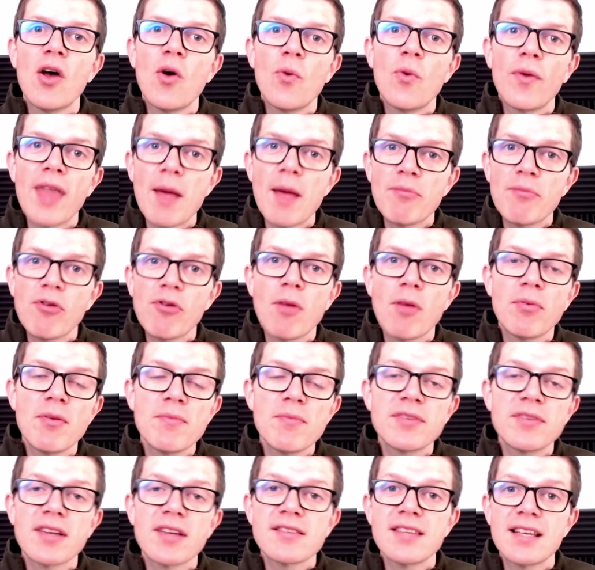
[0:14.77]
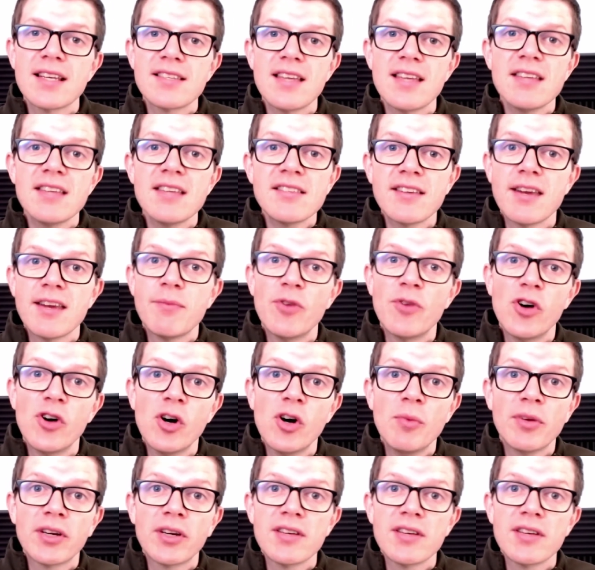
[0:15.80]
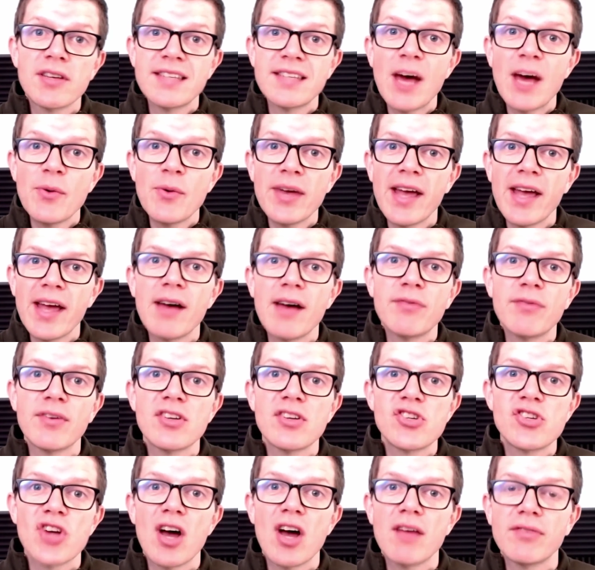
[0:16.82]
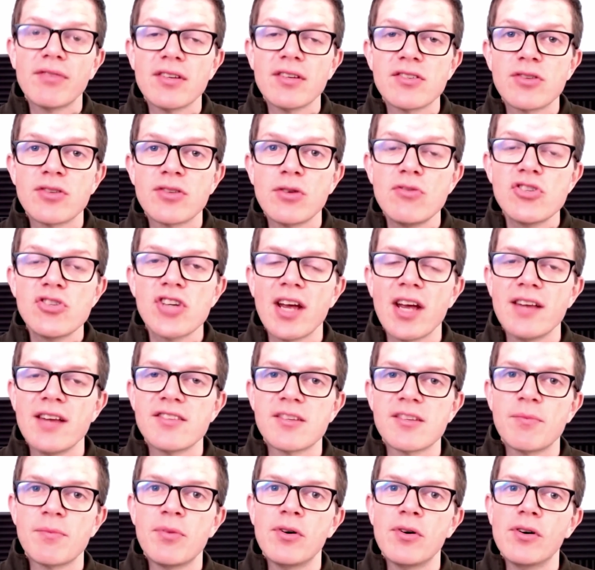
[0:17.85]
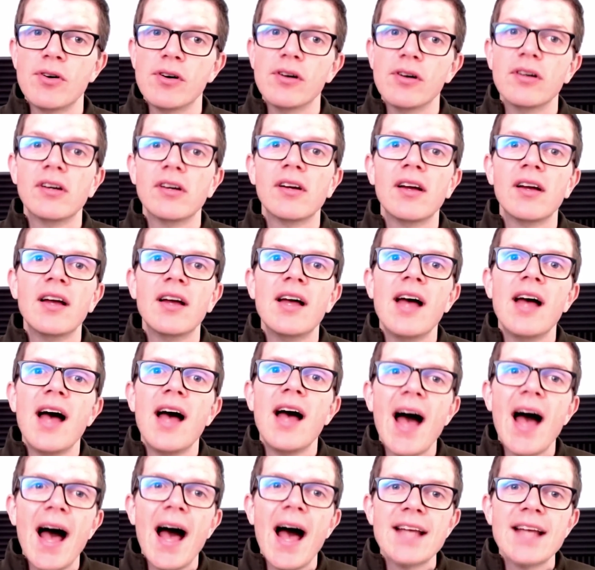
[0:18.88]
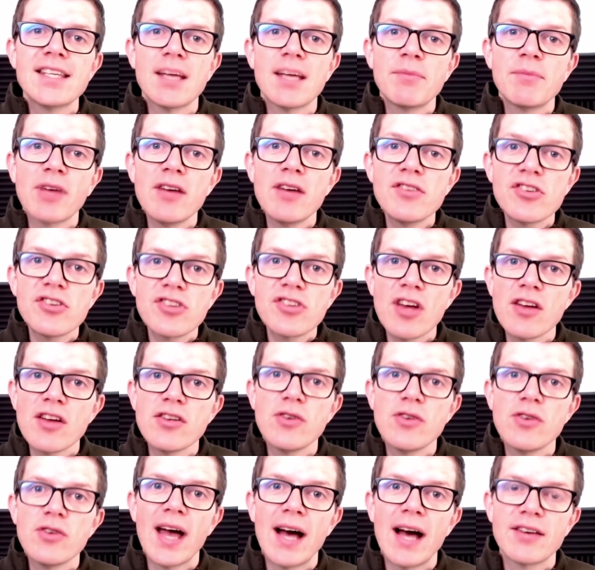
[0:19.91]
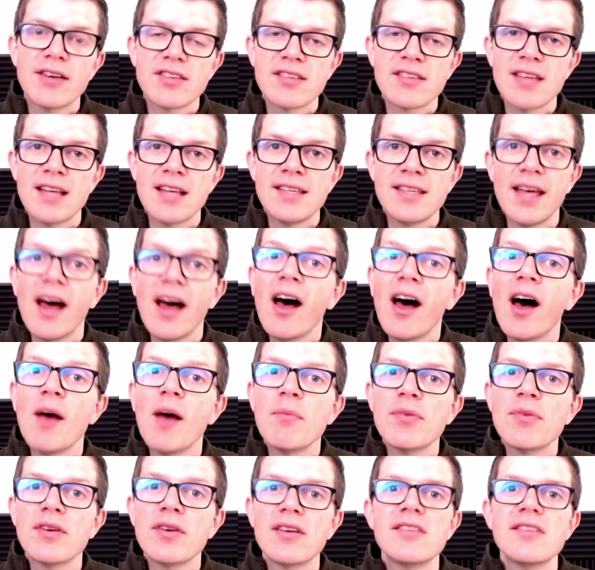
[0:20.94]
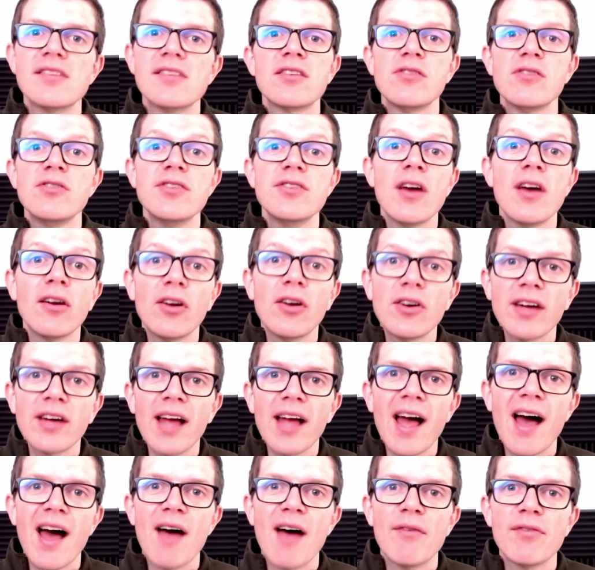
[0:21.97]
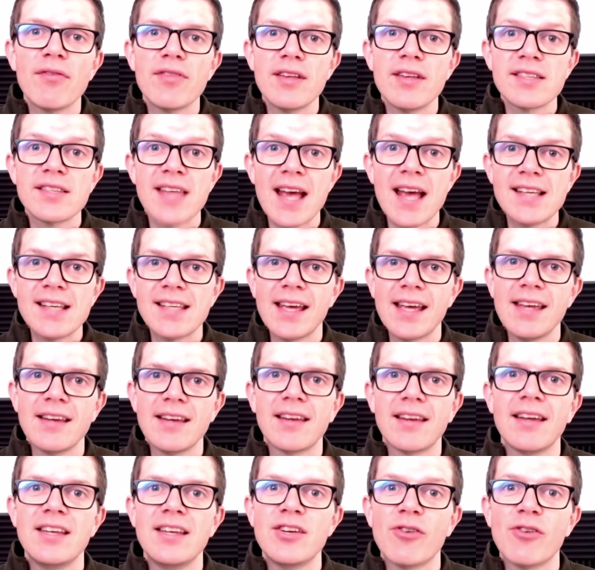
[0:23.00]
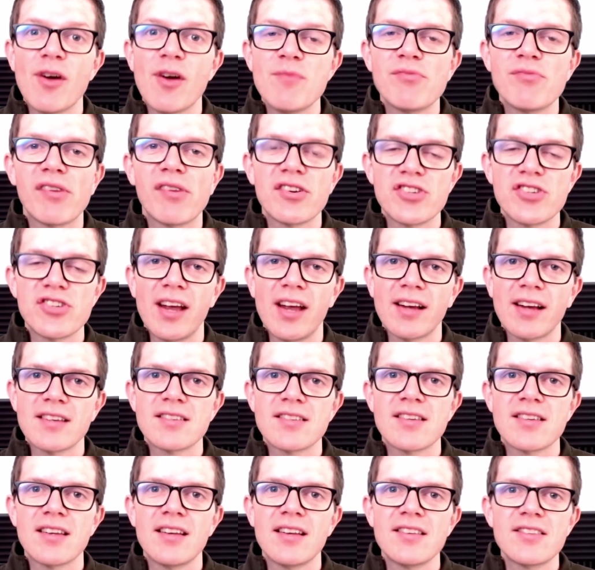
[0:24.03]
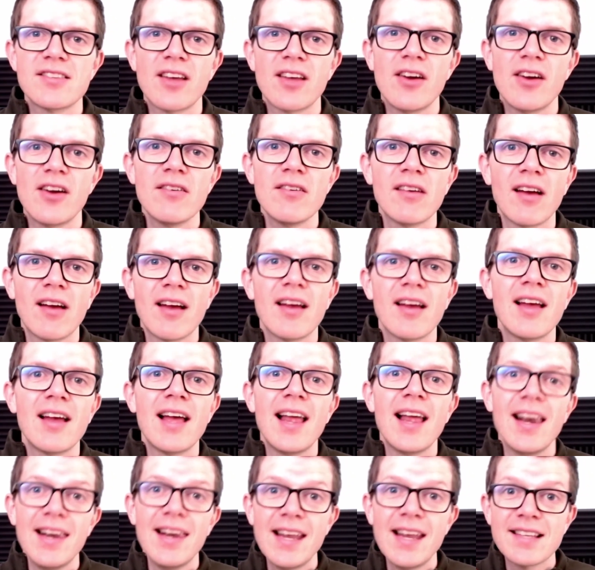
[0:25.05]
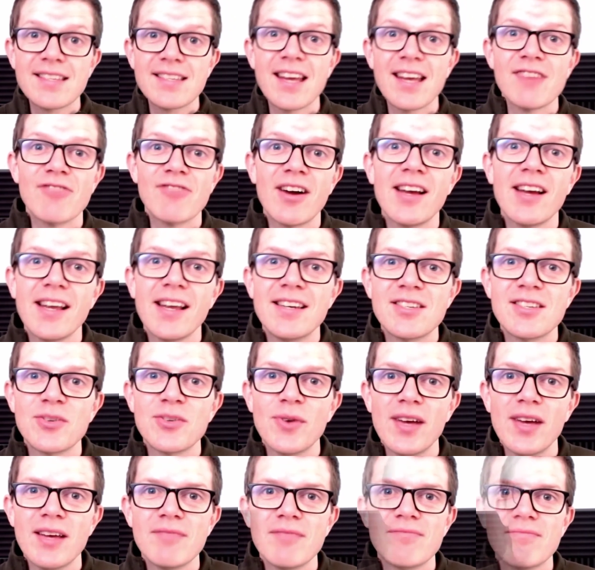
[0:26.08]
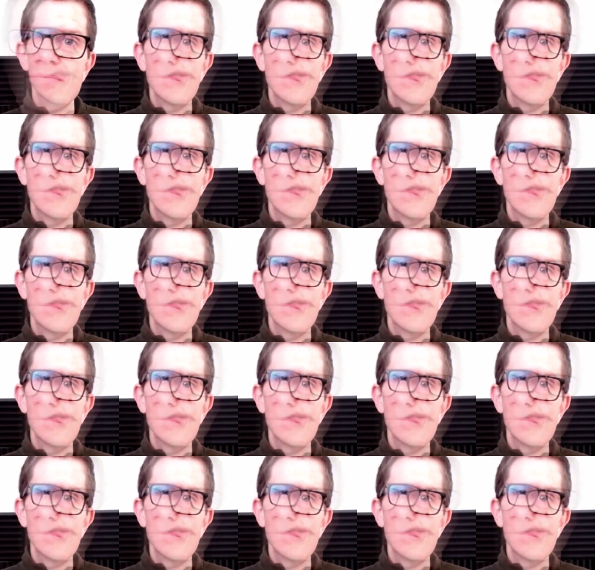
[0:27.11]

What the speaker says: Well, that problem doesn't exist anymore because now we have Java toolchain support. And I'm going to show you how to set it up so you no longer have this headache in your own project. So let's get right into it.